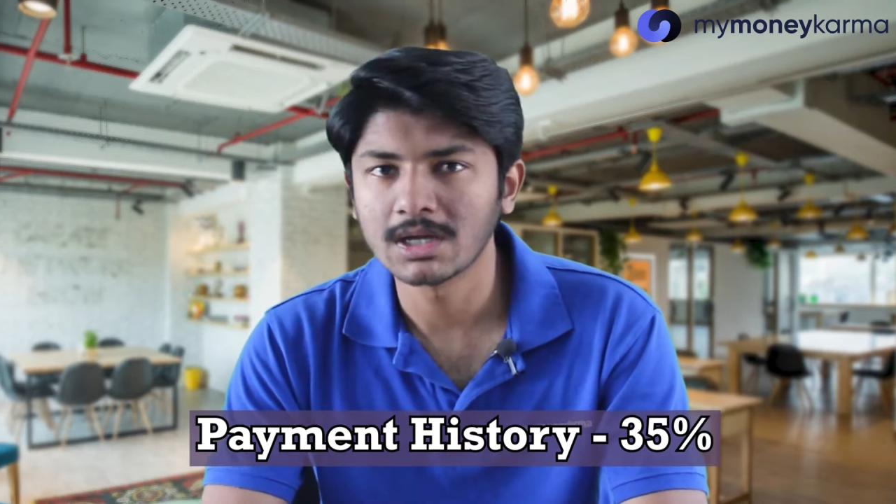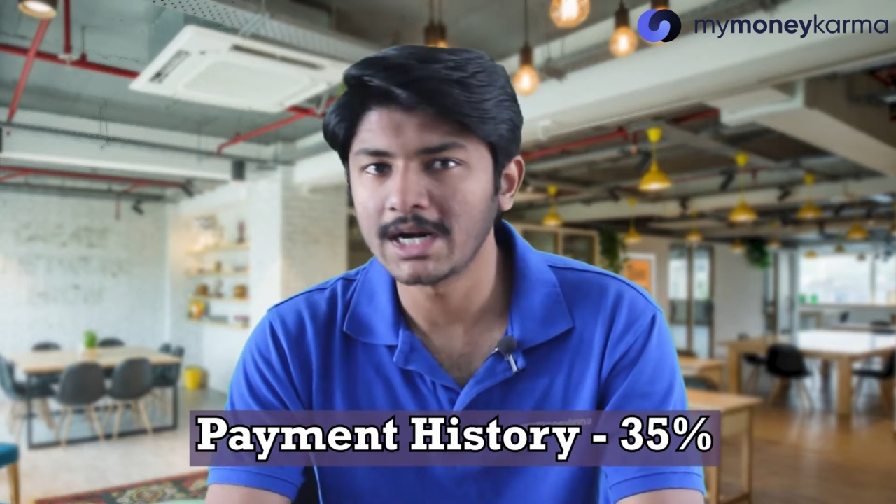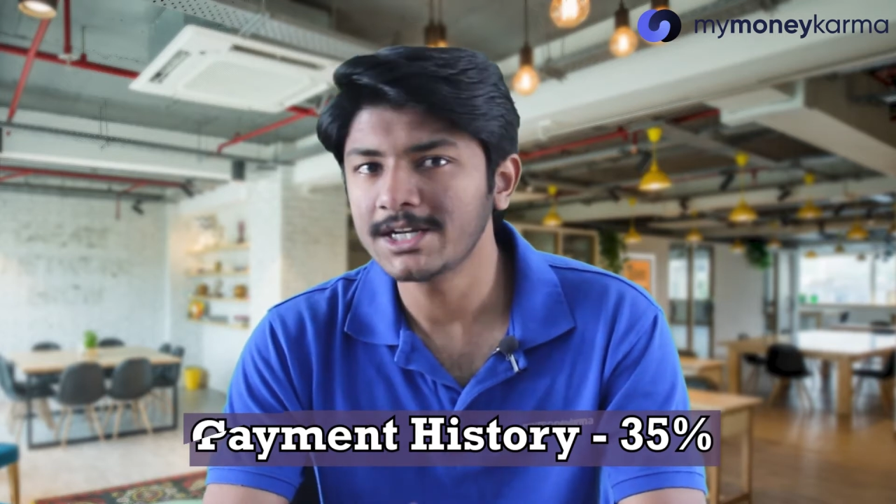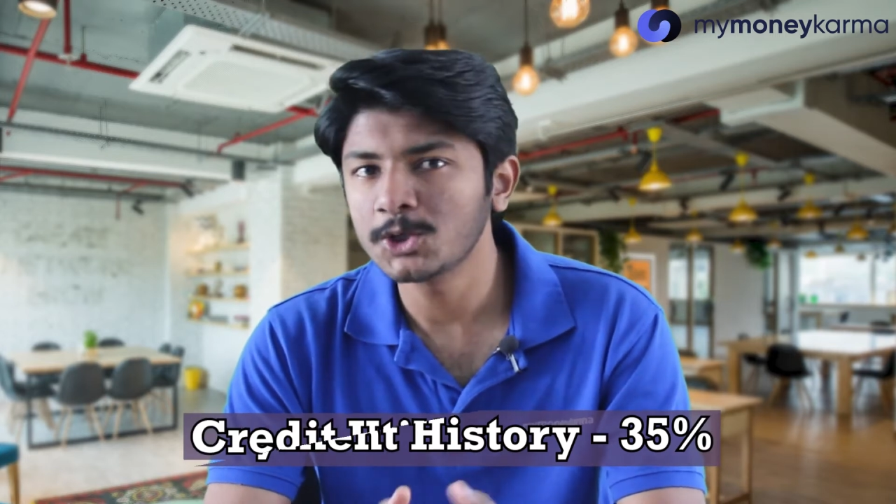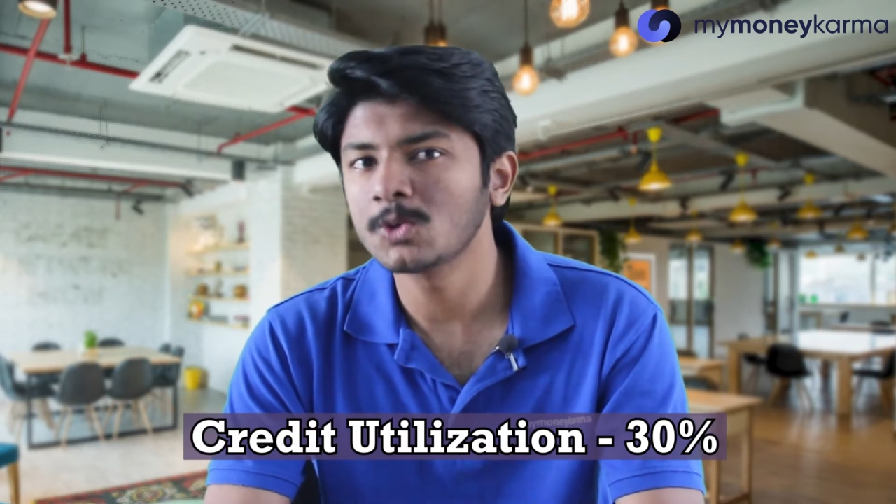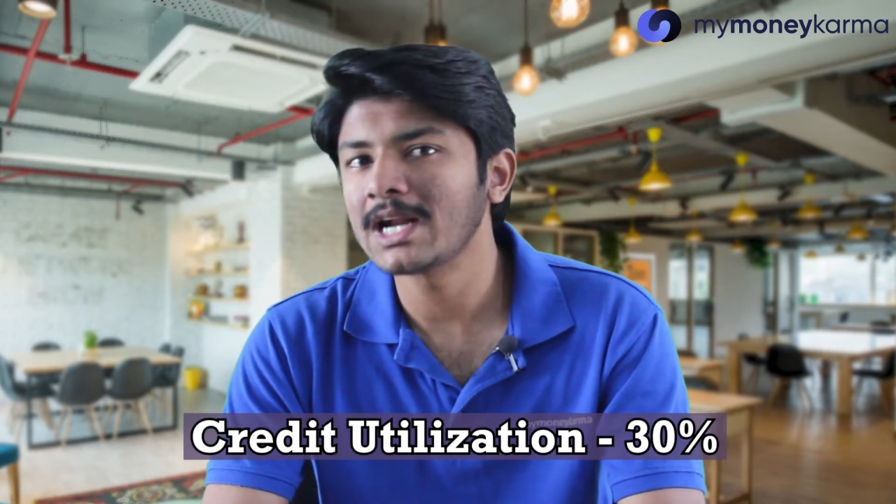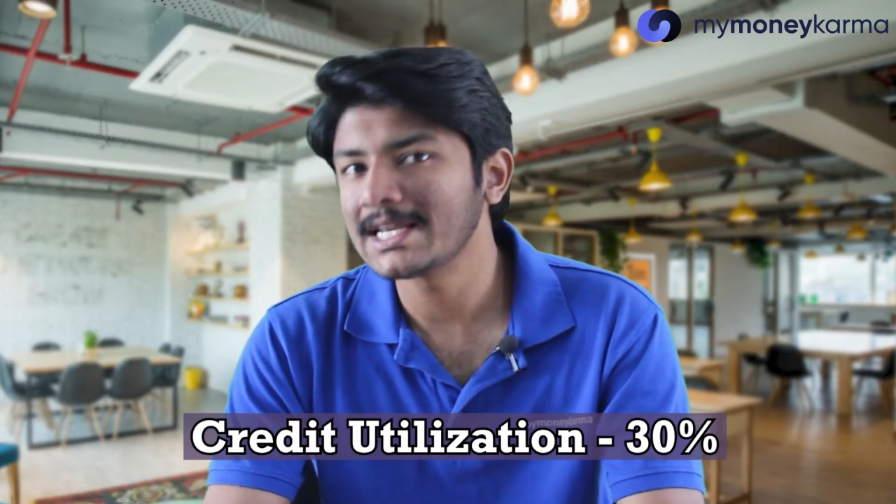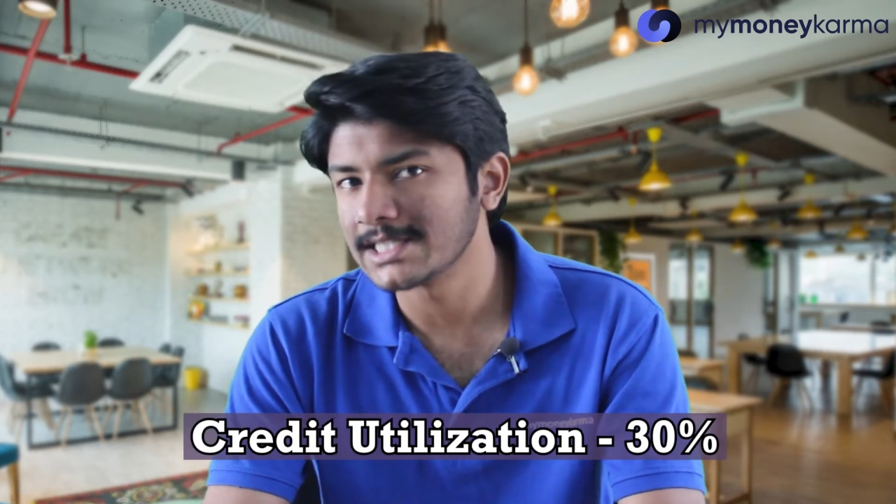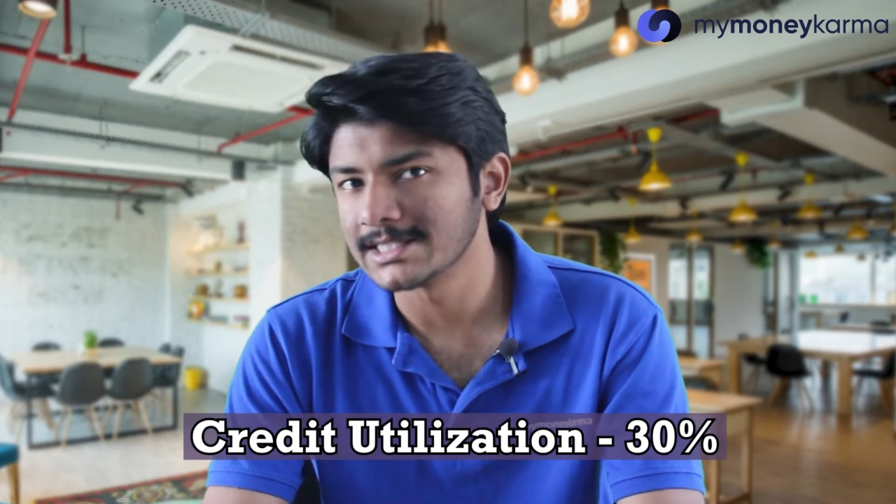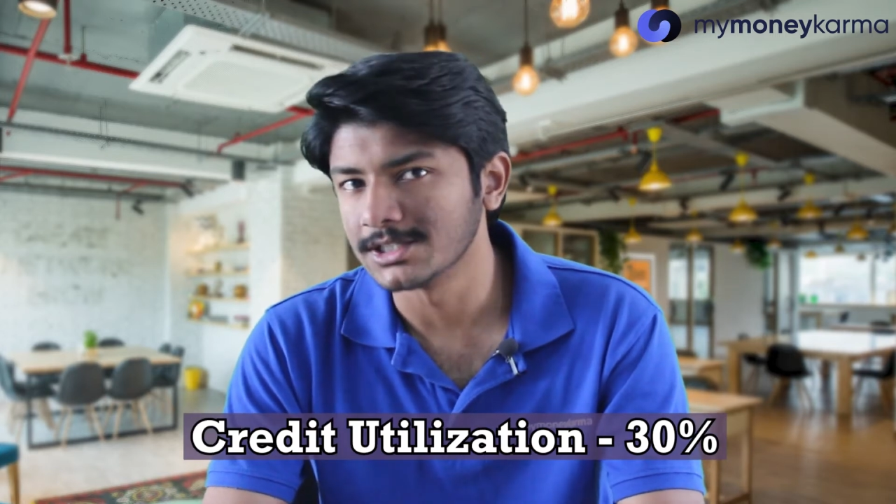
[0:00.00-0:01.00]
credit
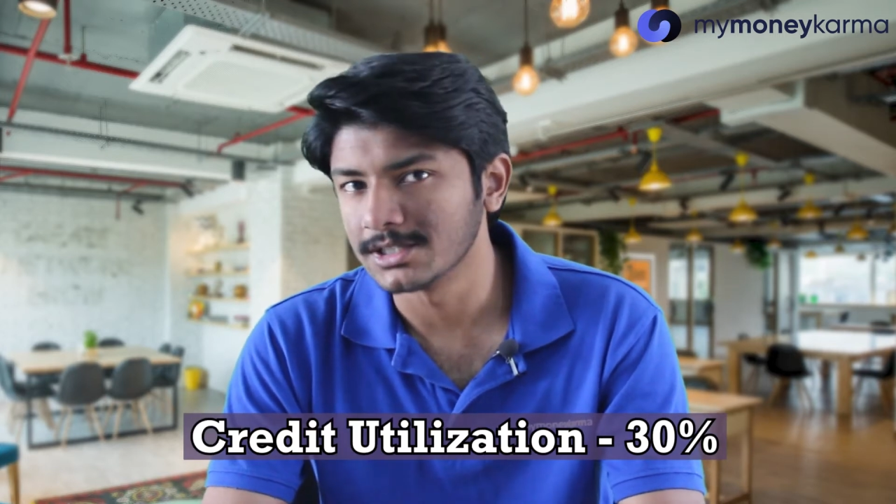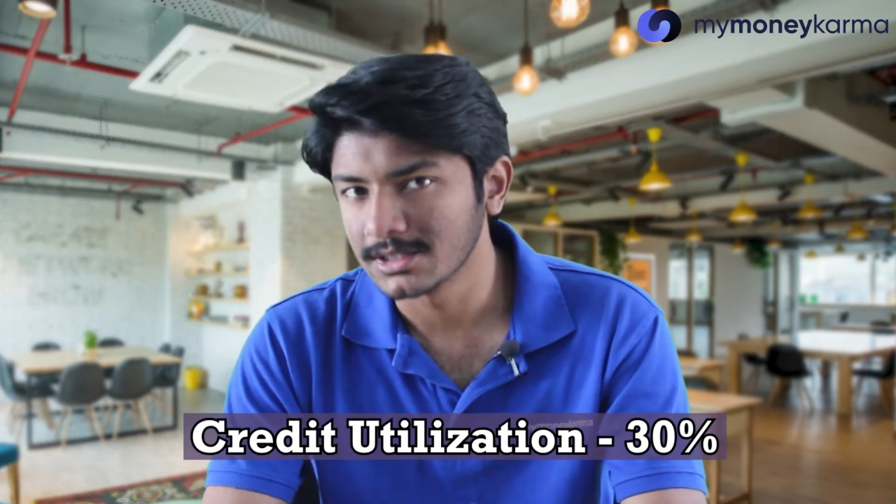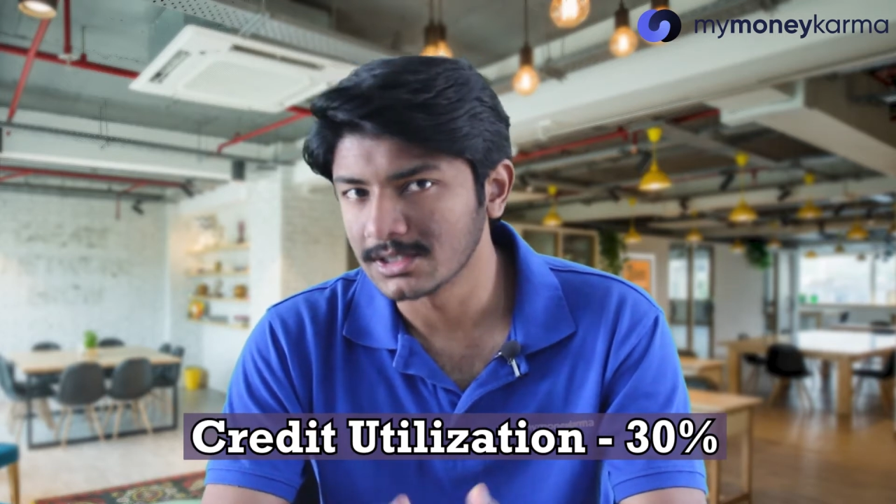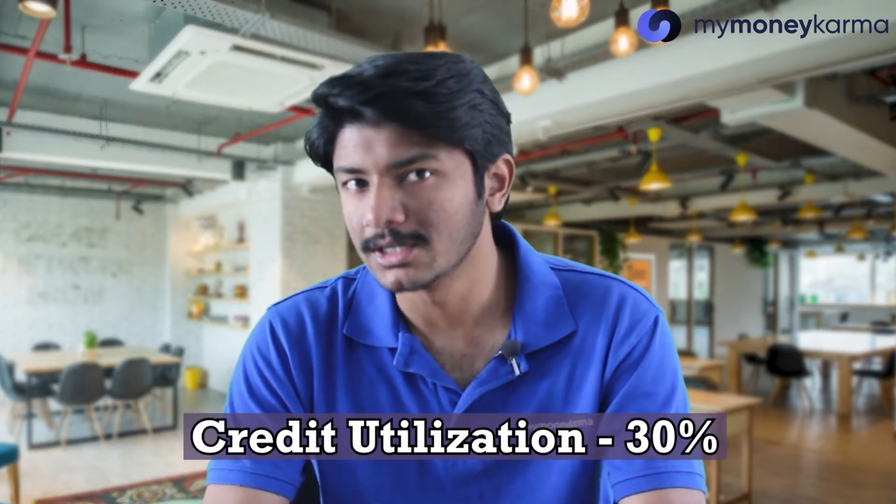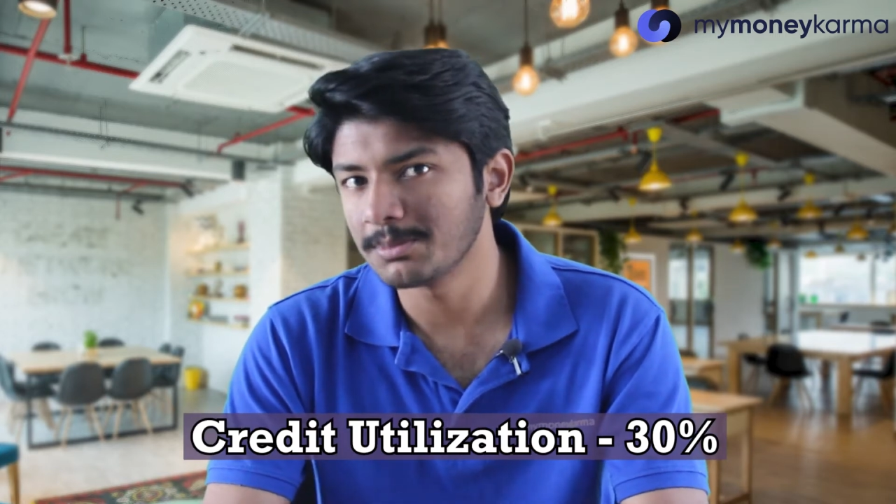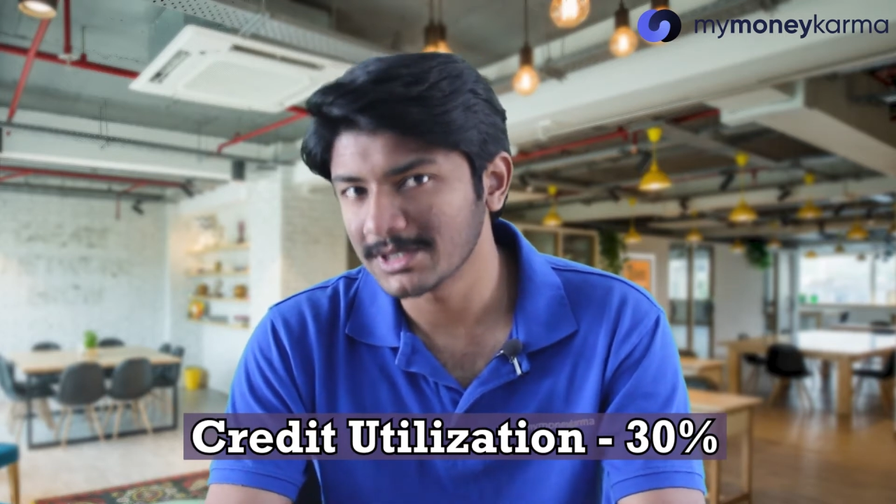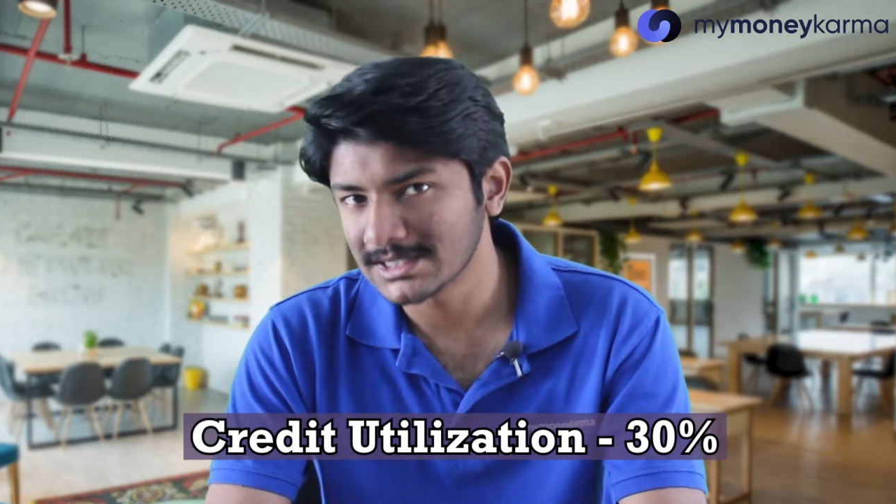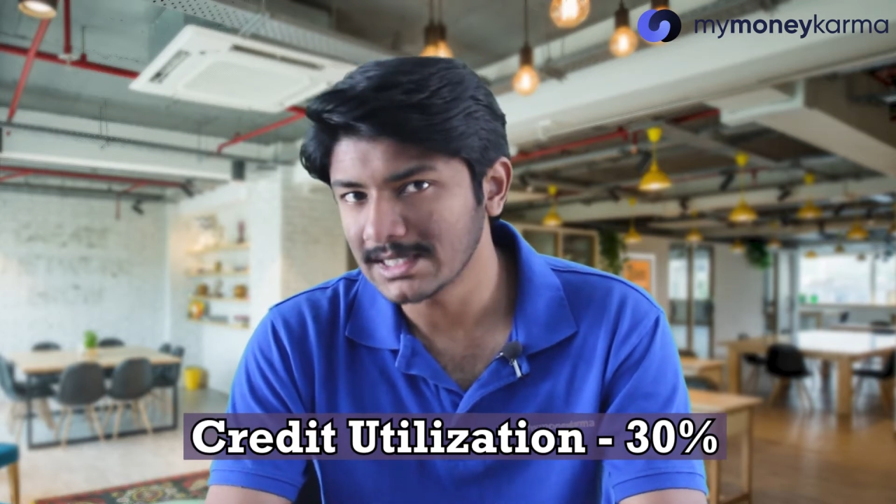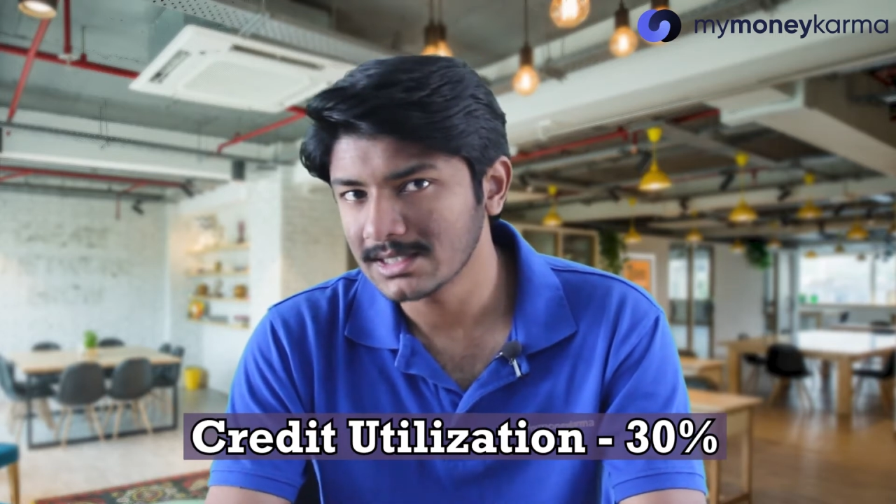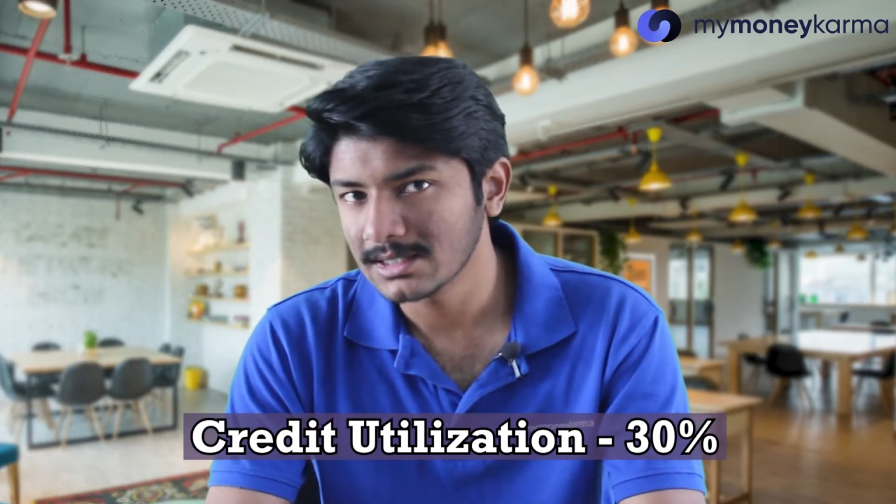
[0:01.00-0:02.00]
utilization
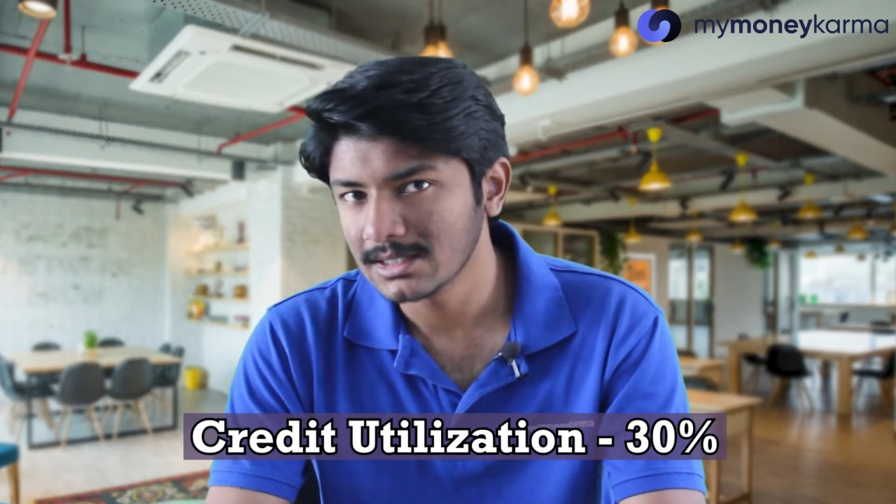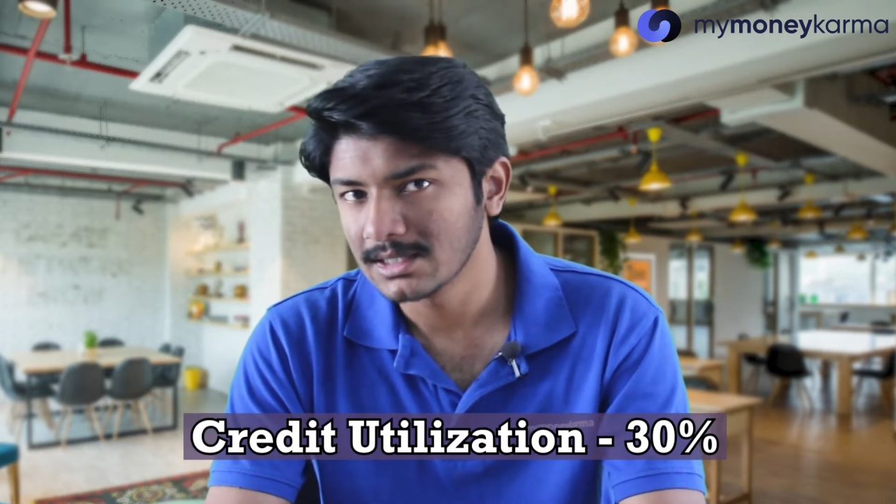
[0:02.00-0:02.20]
30%,